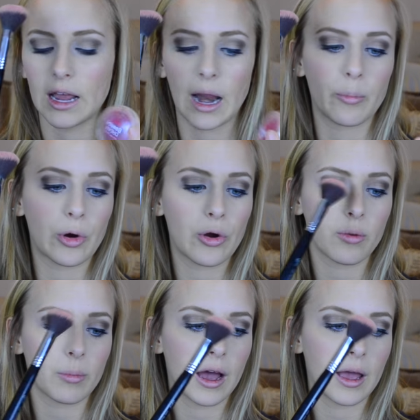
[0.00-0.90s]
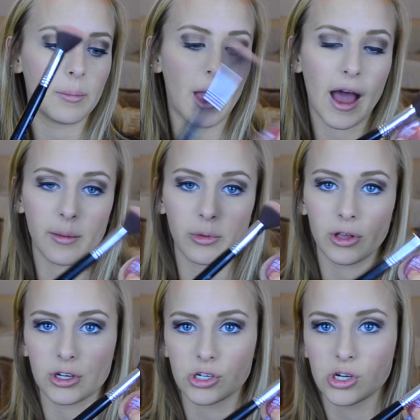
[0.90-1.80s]
And I broke my MAC
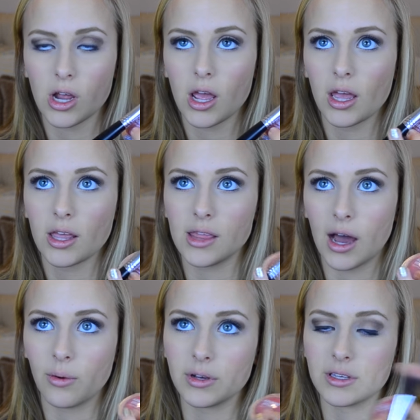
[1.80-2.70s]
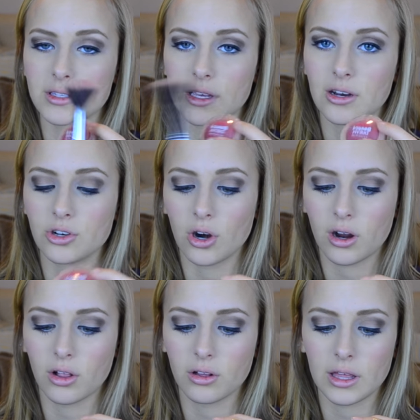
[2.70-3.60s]
blush that was in a
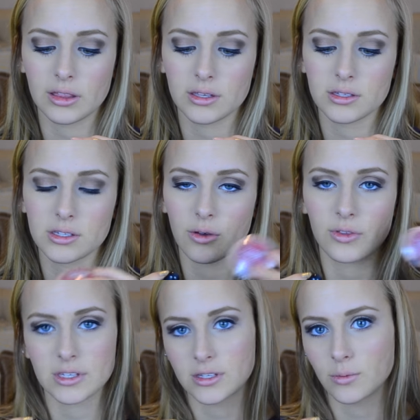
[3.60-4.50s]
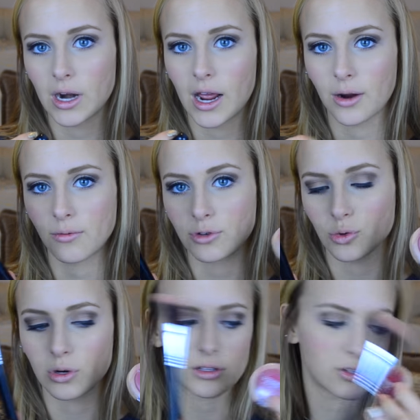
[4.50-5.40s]
dark color like this. So this is what I
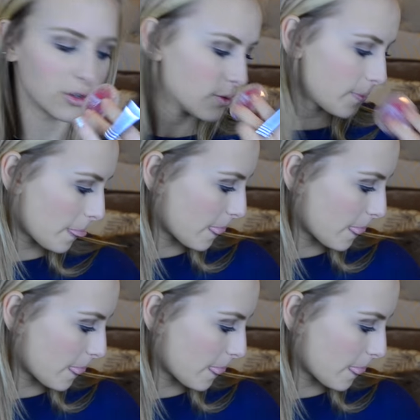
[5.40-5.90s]
resorted to.